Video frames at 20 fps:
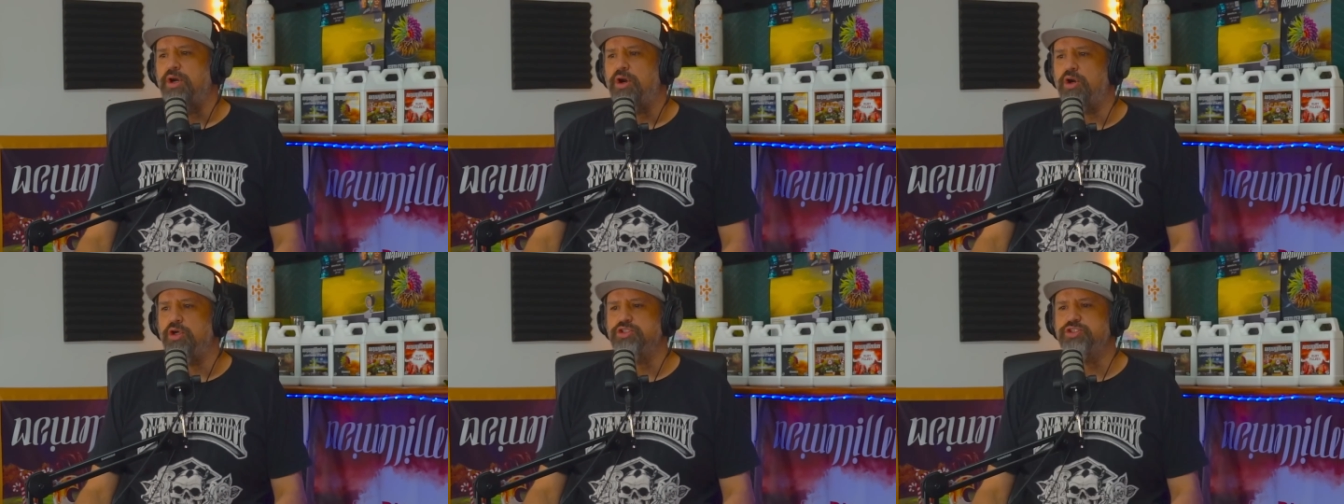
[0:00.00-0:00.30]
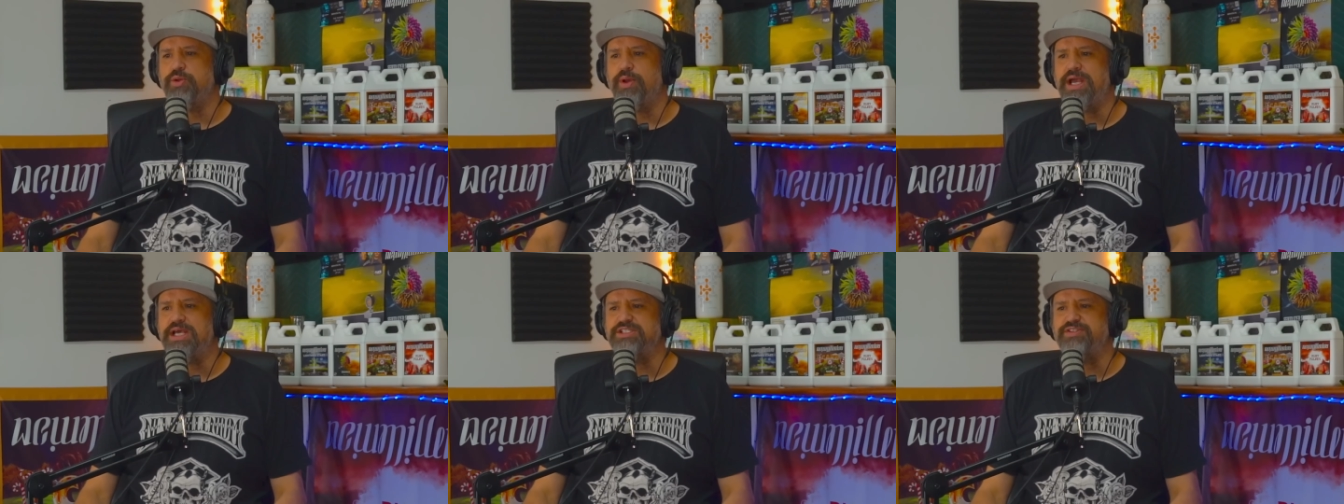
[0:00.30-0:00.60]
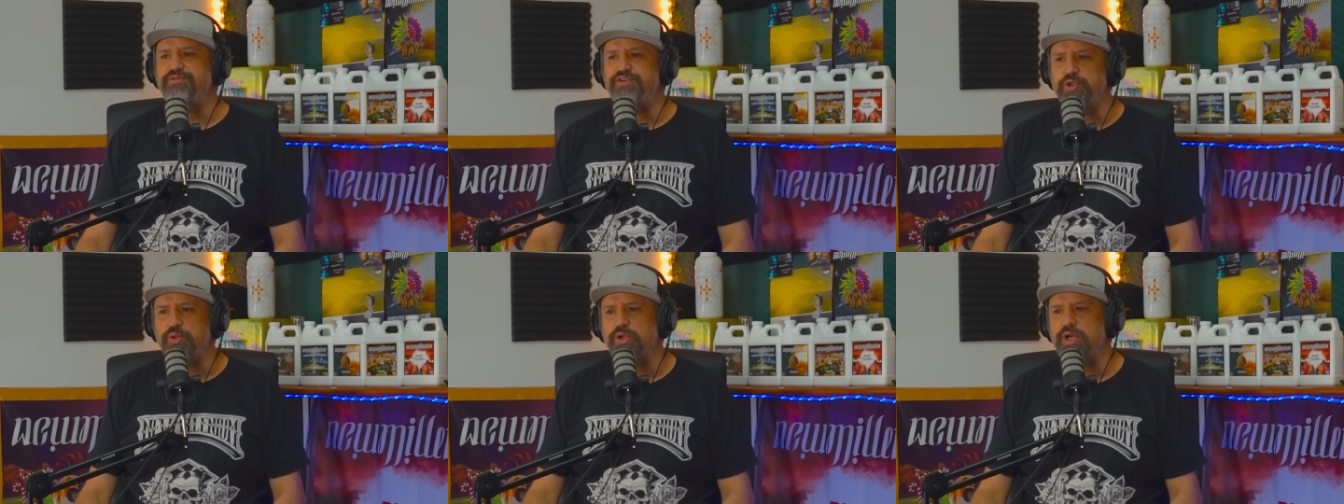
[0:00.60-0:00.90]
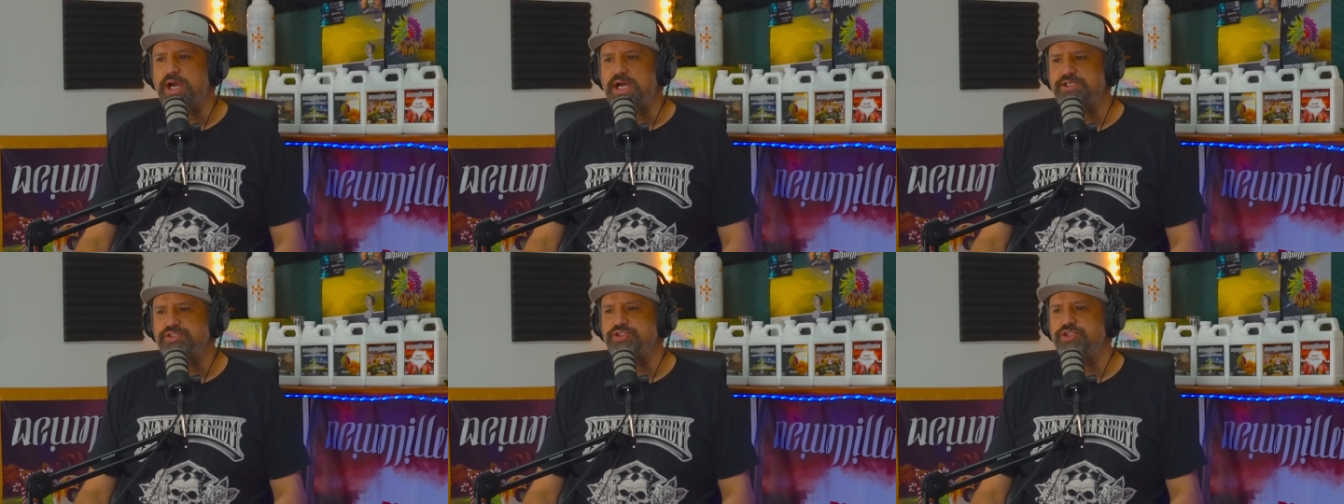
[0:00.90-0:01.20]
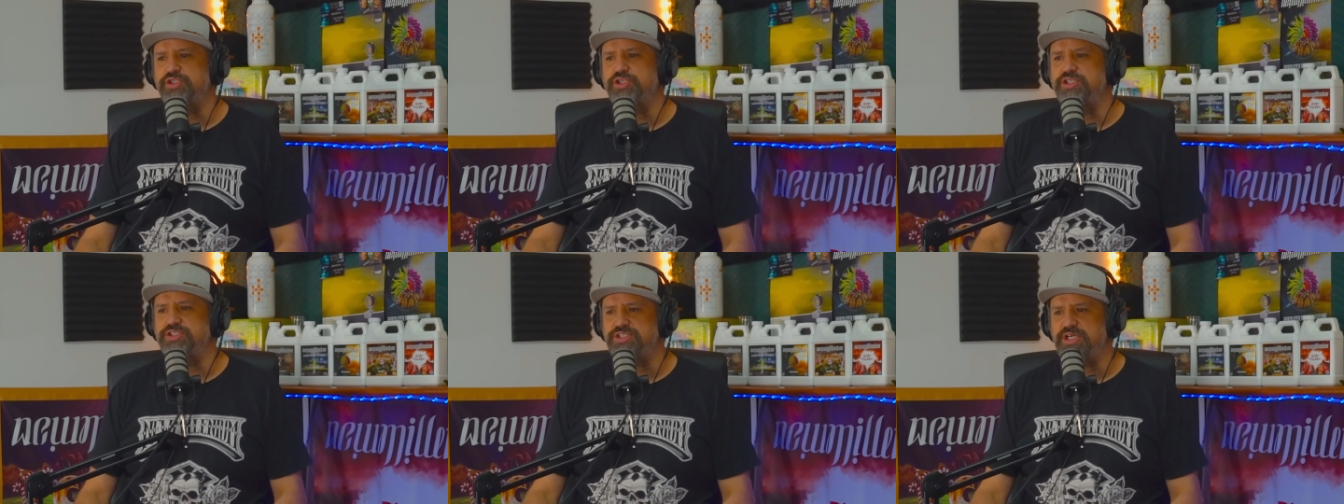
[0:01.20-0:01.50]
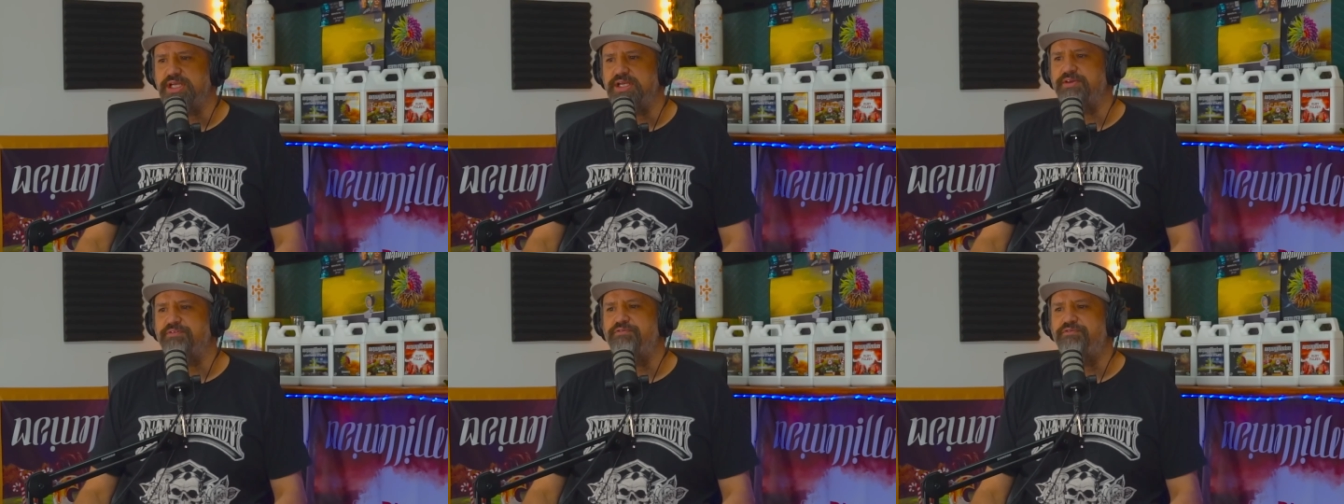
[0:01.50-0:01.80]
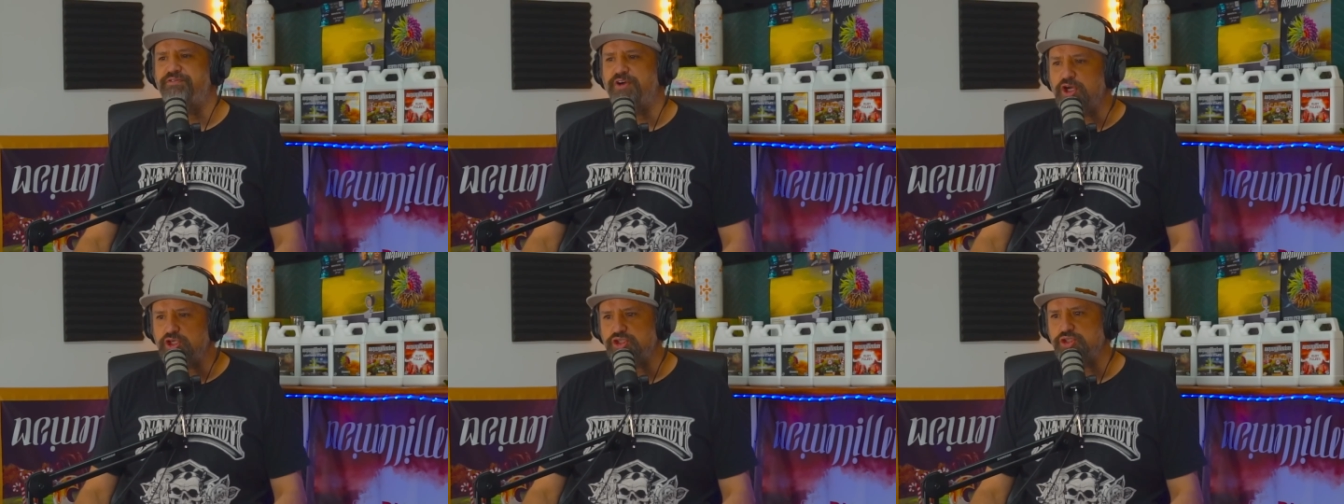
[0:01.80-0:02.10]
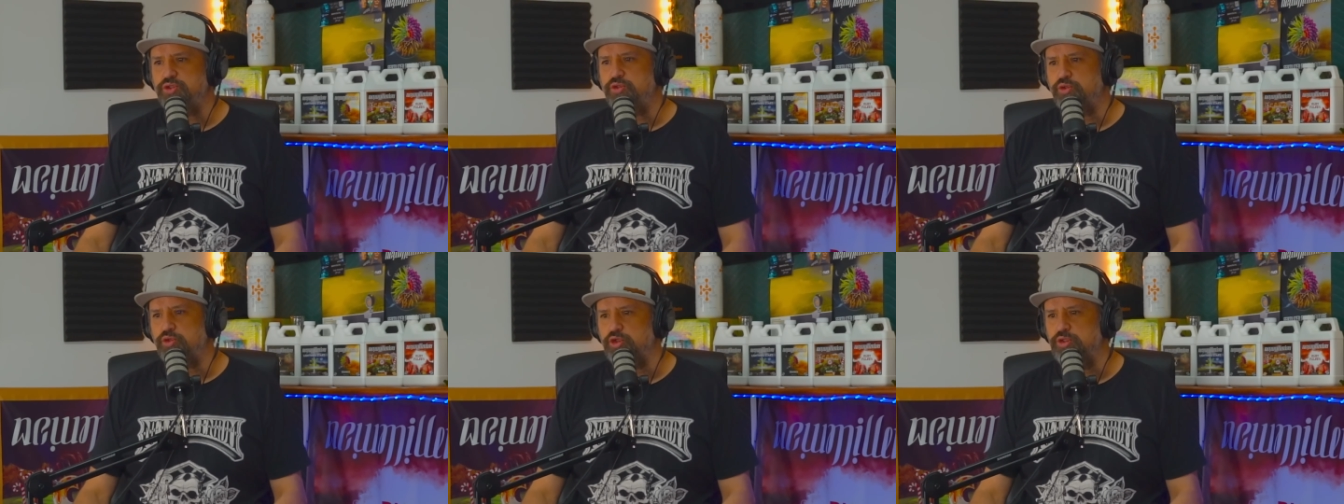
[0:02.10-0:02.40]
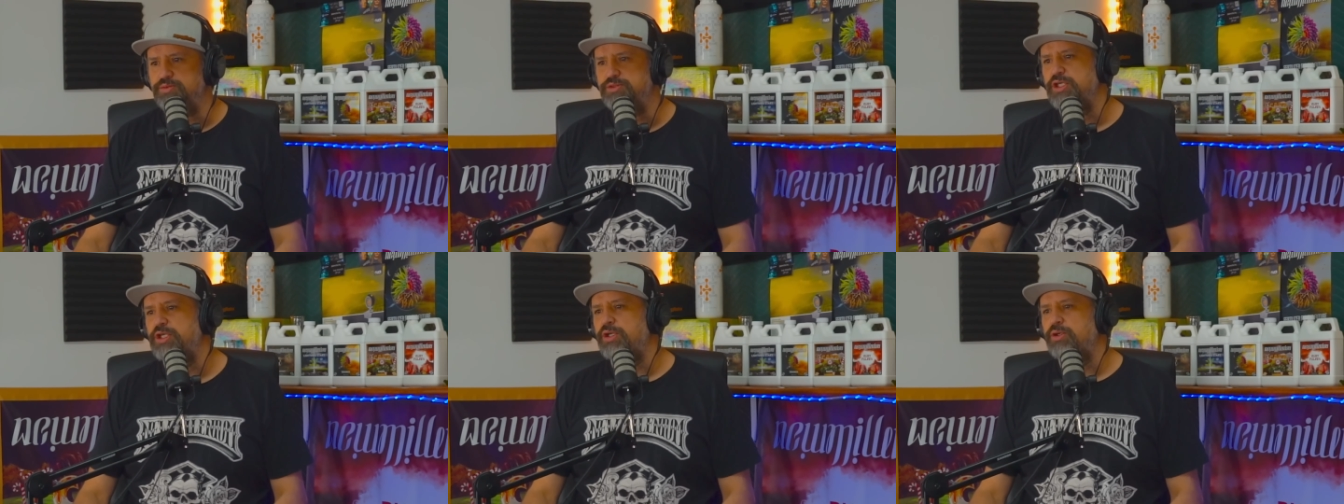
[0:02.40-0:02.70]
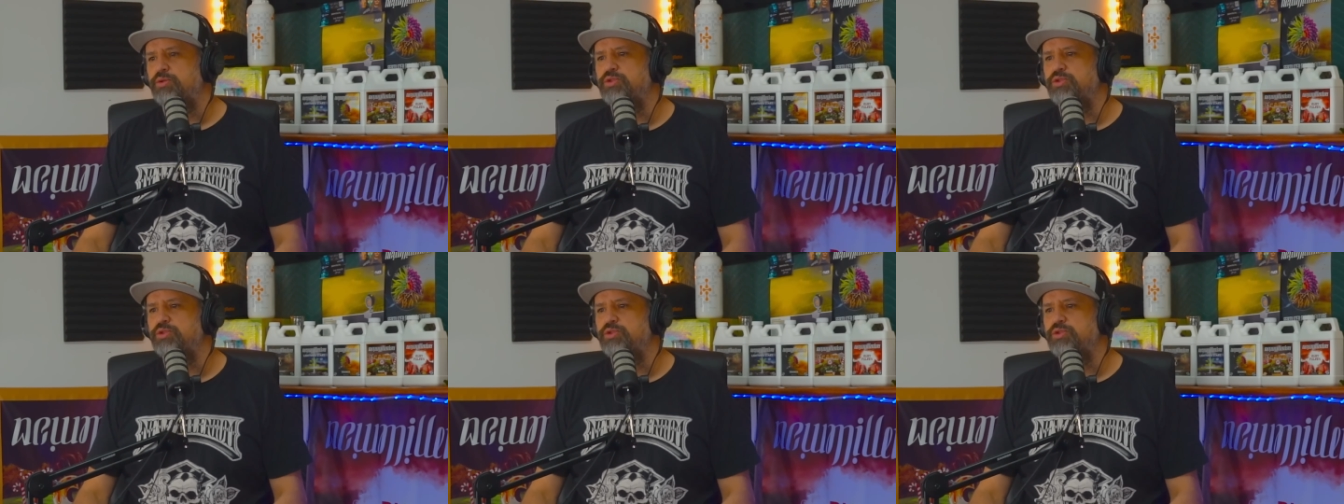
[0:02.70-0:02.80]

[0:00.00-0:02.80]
Also has fewer oxygen containing functional groups,